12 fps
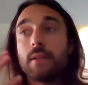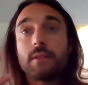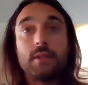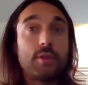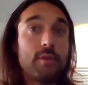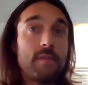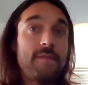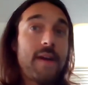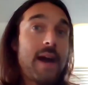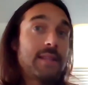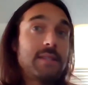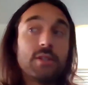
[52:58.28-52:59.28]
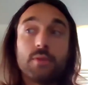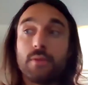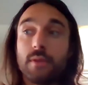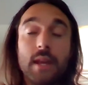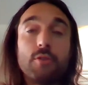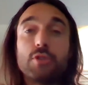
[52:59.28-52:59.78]
To turn fats into
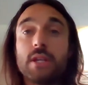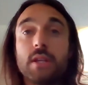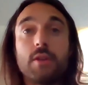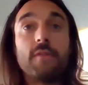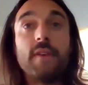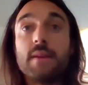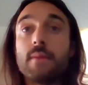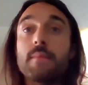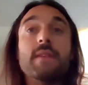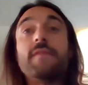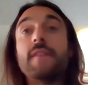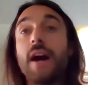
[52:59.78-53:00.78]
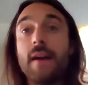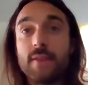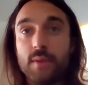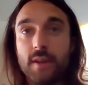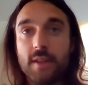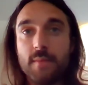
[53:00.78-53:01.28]
energy, you know, vitamin B five
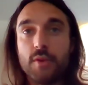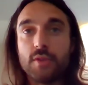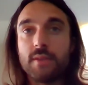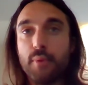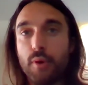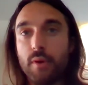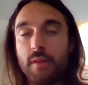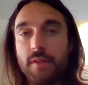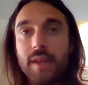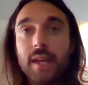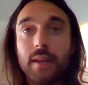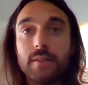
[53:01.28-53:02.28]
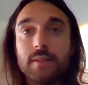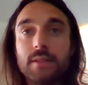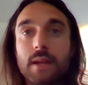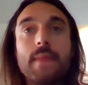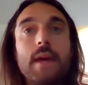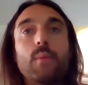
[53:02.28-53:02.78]
is one of the most important things.
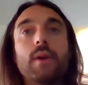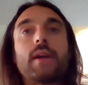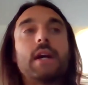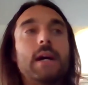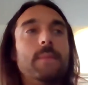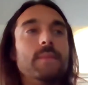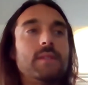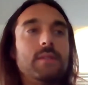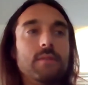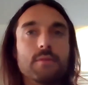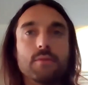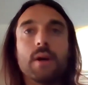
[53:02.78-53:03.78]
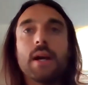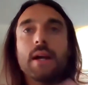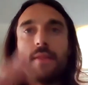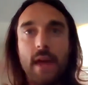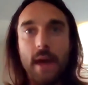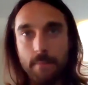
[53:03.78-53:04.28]
And then when it comes to
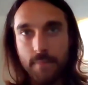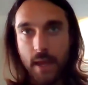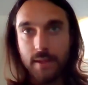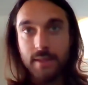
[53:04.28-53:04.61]
that, that